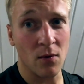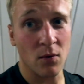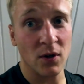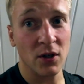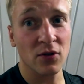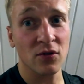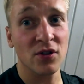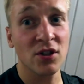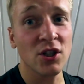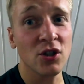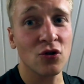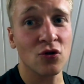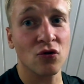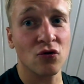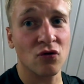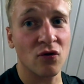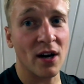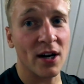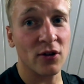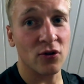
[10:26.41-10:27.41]
We don't need to
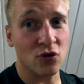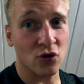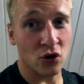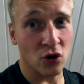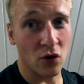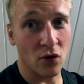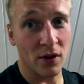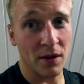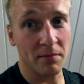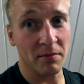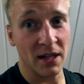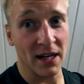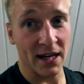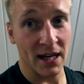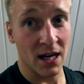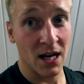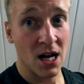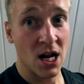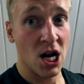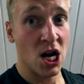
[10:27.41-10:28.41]
try to show them
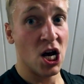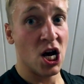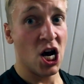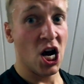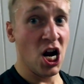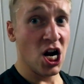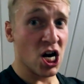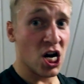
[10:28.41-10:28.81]
like, hey